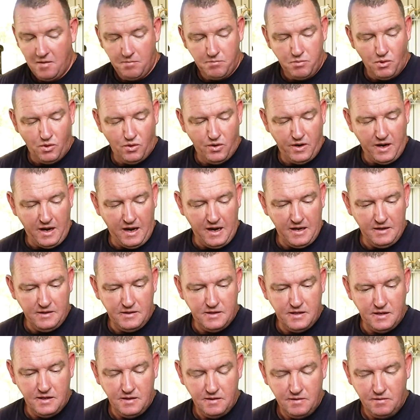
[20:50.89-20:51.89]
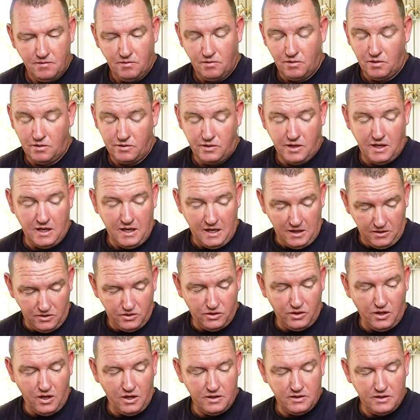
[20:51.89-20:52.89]
broadheads, or the
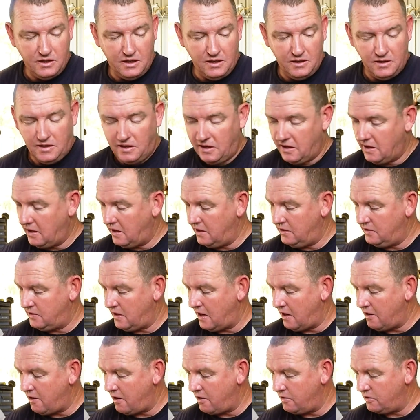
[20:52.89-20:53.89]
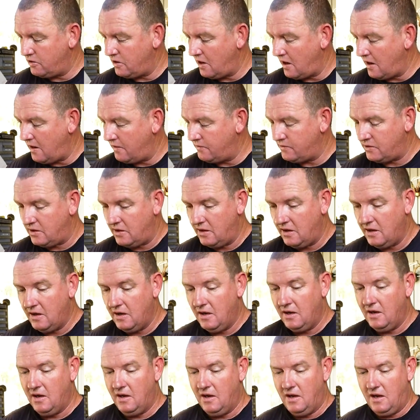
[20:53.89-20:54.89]
inserts, into these arrow shafts,
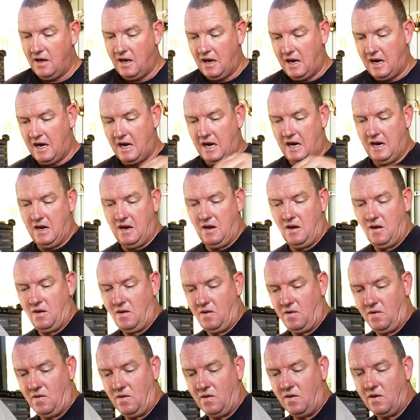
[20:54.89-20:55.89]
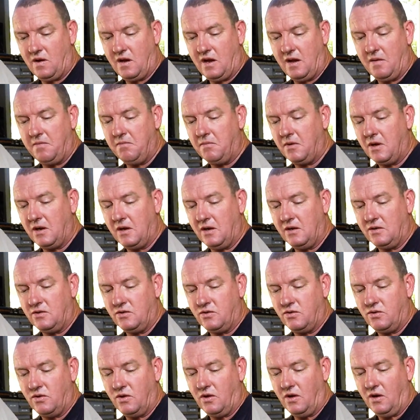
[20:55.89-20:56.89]
and I am going to
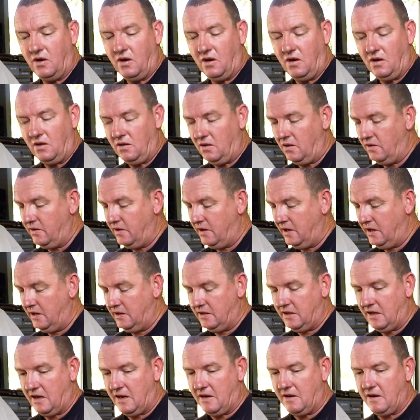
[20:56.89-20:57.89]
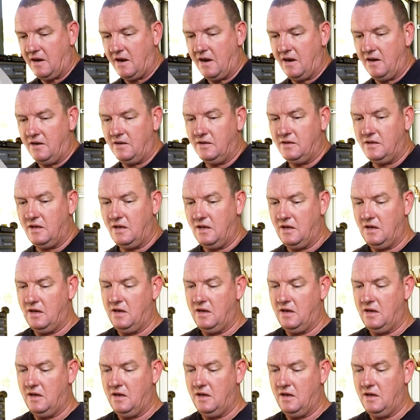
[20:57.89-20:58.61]
trial on these arrows